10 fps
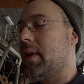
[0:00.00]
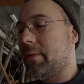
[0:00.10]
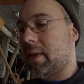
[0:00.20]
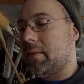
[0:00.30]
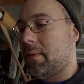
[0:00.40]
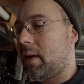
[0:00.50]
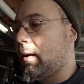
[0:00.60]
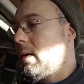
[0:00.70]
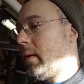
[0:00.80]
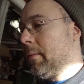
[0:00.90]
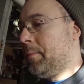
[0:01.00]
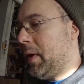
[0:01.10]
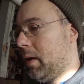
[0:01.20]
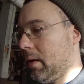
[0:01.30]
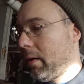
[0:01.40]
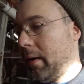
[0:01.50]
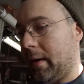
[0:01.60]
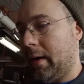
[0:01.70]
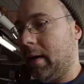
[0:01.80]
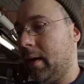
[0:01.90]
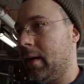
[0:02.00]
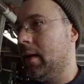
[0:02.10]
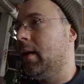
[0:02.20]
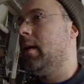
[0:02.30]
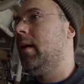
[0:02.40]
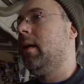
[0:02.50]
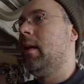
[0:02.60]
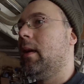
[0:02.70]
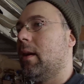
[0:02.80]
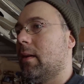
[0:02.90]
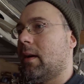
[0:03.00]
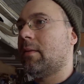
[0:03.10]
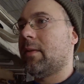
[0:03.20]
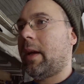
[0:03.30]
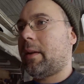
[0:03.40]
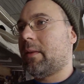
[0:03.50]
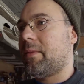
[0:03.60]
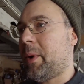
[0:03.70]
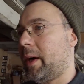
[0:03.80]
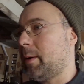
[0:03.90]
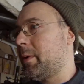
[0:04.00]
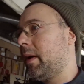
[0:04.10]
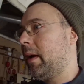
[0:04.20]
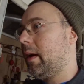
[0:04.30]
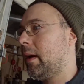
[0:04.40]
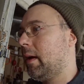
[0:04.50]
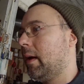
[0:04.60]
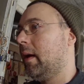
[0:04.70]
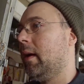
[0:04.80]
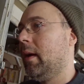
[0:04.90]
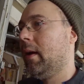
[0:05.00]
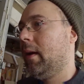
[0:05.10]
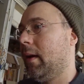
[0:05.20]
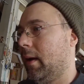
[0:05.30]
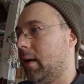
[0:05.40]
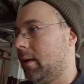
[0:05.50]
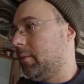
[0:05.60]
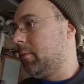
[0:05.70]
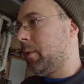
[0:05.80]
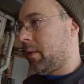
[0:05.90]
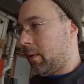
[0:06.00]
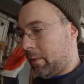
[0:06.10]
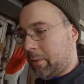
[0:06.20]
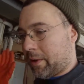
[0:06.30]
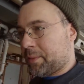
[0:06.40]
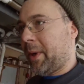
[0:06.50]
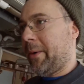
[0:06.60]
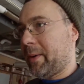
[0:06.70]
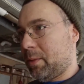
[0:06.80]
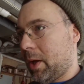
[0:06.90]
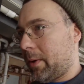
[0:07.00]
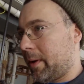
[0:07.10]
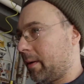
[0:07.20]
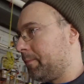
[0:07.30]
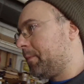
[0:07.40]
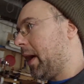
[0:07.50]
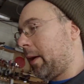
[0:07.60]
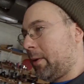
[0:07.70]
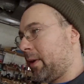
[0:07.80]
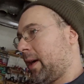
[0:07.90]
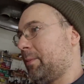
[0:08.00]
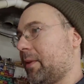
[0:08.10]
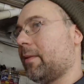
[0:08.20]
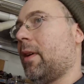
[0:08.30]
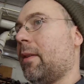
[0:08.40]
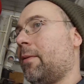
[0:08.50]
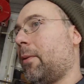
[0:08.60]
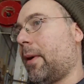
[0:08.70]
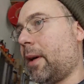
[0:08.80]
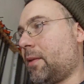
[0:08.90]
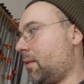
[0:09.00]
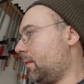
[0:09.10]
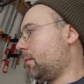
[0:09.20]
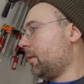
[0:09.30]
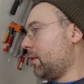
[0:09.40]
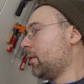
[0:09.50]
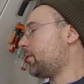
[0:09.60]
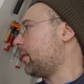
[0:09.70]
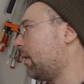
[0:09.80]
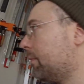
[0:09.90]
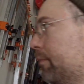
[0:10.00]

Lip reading: 70 feet here of length of pipe. And with the 3 horsepower blower, I can hook up a 4-inch reducer